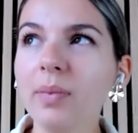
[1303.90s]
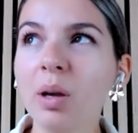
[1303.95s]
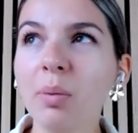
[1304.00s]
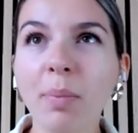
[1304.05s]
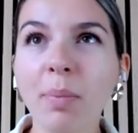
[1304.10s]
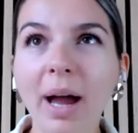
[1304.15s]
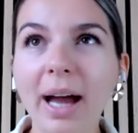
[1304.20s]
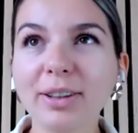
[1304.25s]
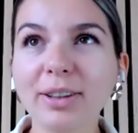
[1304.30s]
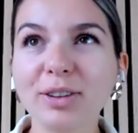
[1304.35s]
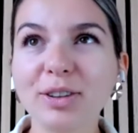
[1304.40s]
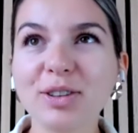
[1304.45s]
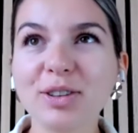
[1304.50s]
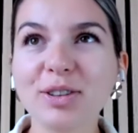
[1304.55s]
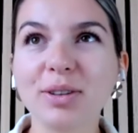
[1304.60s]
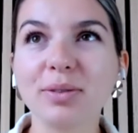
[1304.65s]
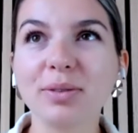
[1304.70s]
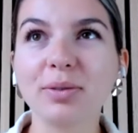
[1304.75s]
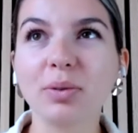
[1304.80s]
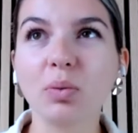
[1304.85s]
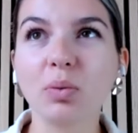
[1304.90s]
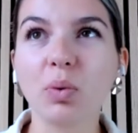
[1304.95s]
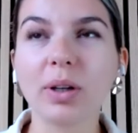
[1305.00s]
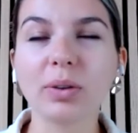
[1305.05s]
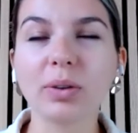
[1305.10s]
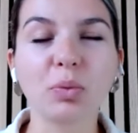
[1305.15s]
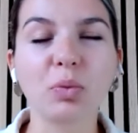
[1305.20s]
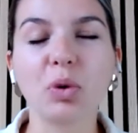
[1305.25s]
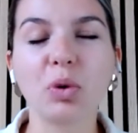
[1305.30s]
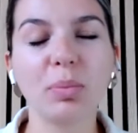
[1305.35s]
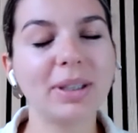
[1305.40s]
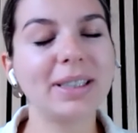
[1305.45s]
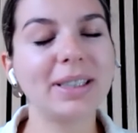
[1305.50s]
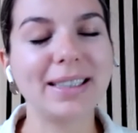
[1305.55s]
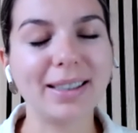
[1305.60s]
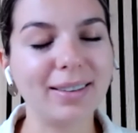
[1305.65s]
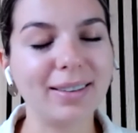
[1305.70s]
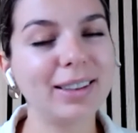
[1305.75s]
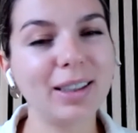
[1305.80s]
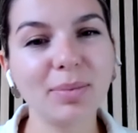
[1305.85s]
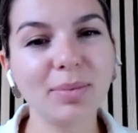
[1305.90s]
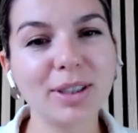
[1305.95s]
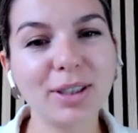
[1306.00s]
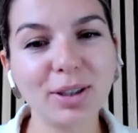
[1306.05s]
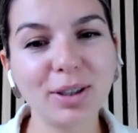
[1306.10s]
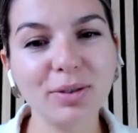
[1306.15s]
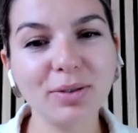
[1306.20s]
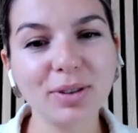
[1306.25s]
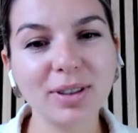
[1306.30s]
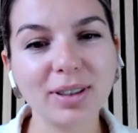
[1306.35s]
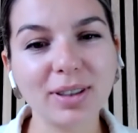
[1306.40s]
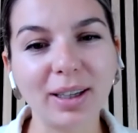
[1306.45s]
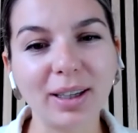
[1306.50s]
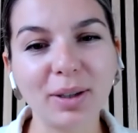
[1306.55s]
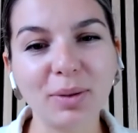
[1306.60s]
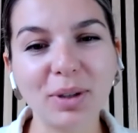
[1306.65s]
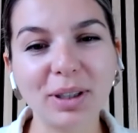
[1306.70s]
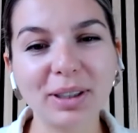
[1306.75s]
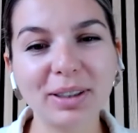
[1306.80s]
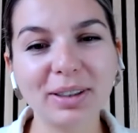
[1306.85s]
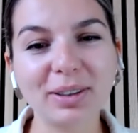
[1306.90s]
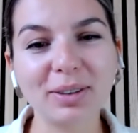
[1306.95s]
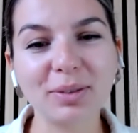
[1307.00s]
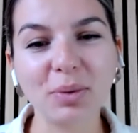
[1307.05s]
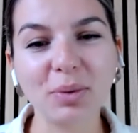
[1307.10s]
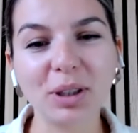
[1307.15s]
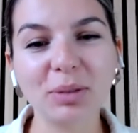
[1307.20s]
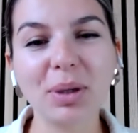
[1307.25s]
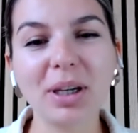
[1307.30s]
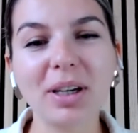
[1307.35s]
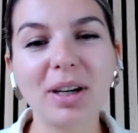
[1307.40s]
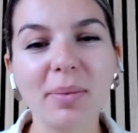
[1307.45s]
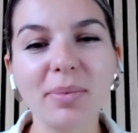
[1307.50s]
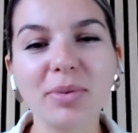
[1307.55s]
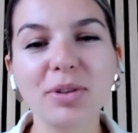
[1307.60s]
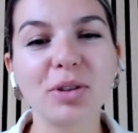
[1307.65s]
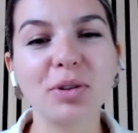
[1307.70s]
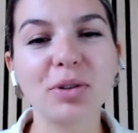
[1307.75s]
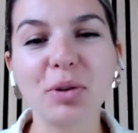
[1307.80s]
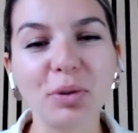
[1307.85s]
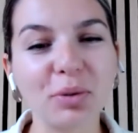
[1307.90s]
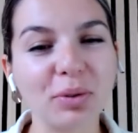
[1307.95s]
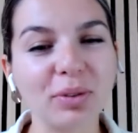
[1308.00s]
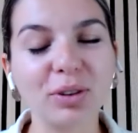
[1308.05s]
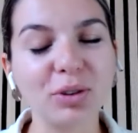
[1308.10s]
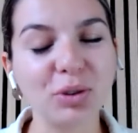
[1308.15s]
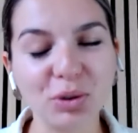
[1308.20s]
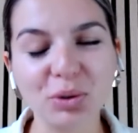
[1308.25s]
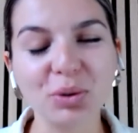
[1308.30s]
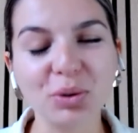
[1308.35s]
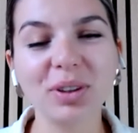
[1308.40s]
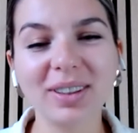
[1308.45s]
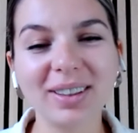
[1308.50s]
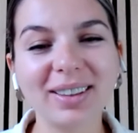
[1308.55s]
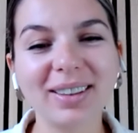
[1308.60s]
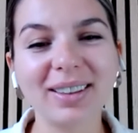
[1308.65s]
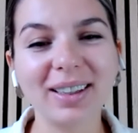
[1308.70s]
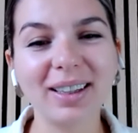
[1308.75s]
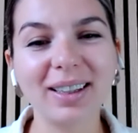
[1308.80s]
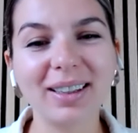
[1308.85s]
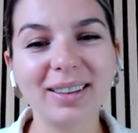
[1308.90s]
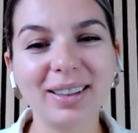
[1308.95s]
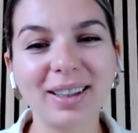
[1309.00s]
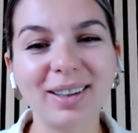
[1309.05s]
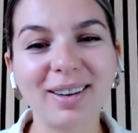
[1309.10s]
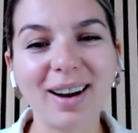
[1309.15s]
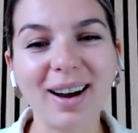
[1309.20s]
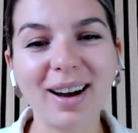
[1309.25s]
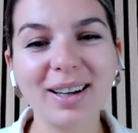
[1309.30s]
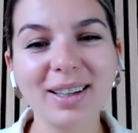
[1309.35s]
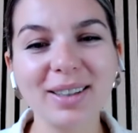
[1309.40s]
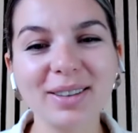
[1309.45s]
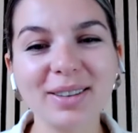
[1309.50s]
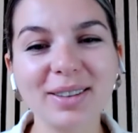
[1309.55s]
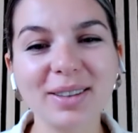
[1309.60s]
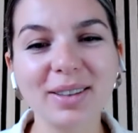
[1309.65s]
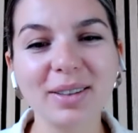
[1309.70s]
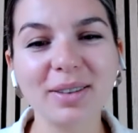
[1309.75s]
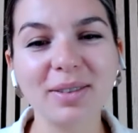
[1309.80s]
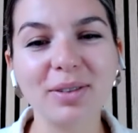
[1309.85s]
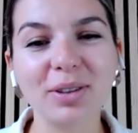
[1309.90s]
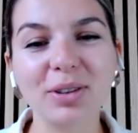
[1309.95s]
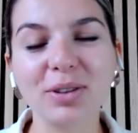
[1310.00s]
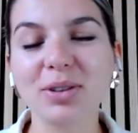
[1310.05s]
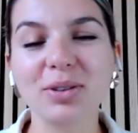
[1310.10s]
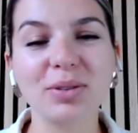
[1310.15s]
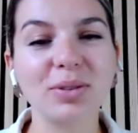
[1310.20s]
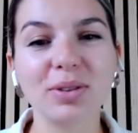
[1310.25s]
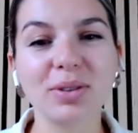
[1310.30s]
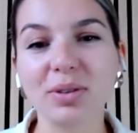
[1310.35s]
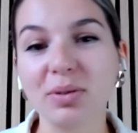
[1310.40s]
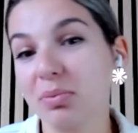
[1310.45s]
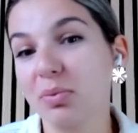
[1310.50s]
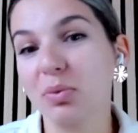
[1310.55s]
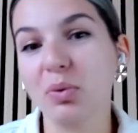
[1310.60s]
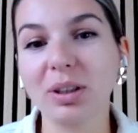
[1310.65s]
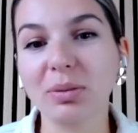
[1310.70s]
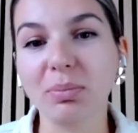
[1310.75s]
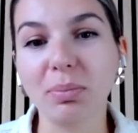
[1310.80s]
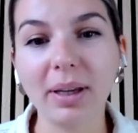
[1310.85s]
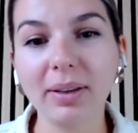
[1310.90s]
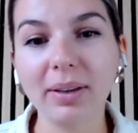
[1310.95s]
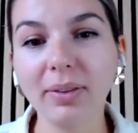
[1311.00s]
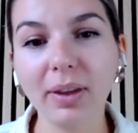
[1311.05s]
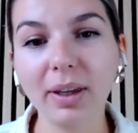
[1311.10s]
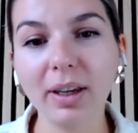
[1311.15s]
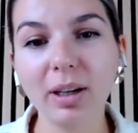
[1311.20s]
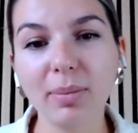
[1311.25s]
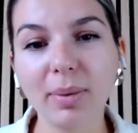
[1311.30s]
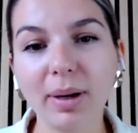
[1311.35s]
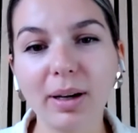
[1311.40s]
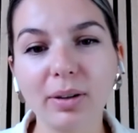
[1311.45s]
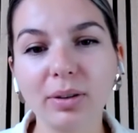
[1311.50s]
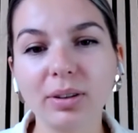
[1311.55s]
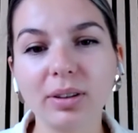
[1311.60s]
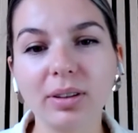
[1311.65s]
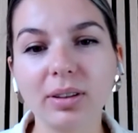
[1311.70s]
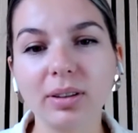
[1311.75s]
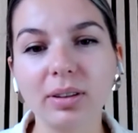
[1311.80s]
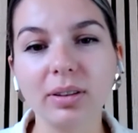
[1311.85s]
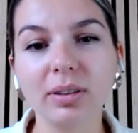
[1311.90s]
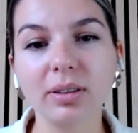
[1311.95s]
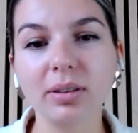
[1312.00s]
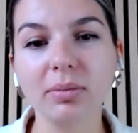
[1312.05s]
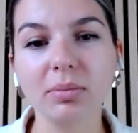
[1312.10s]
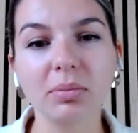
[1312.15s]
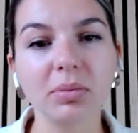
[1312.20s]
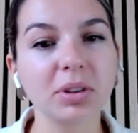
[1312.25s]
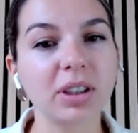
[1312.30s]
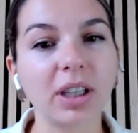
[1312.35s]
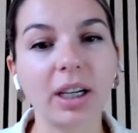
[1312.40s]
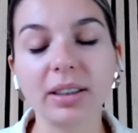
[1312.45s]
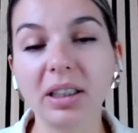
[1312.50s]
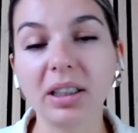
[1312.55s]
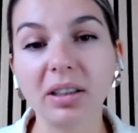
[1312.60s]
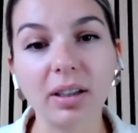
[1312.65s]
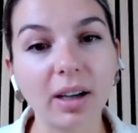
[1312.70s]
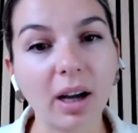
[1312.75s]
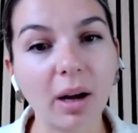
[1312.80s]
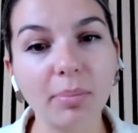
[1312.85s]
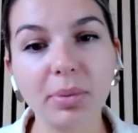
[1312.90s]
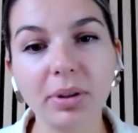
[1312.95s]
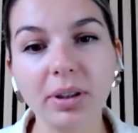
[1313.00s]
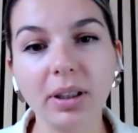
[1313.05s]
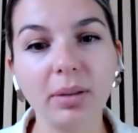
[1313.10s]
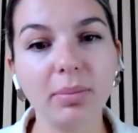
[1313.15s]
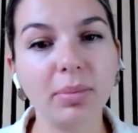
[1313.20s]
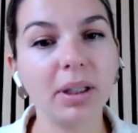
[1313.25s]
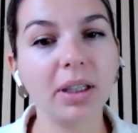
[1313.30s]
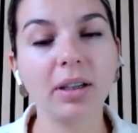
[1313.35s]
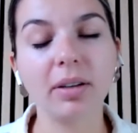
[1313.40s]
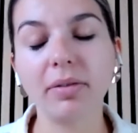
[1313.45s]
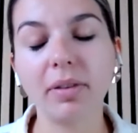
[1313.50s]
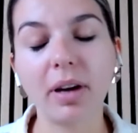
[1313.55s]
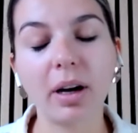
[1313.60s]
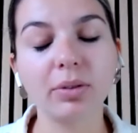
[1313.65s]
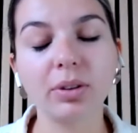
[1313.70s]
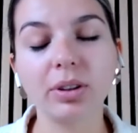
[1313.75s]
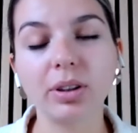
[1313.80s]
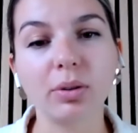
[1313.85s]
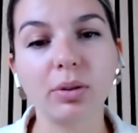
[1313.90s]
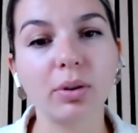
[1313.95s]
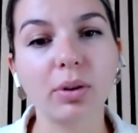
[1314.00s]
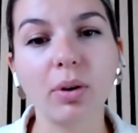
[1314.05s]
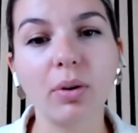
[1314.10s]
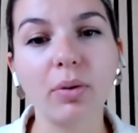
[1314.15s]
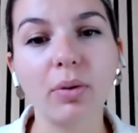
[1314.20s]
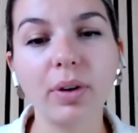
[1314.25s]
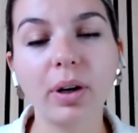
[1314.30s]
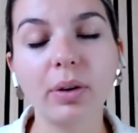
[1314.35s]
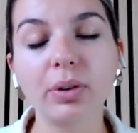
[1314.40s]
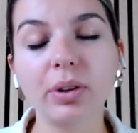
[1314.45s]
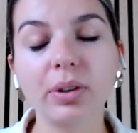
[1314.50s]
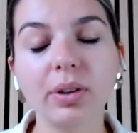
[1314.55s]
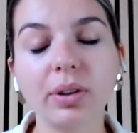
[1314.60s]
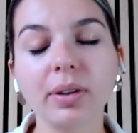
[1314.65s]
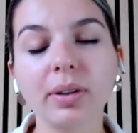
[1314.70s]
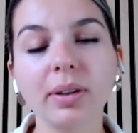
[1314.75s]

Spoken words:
patterns of what women tell themselves, like what becomes the truth in their eyes versus what men think about starting a company, being a founder or co-founder?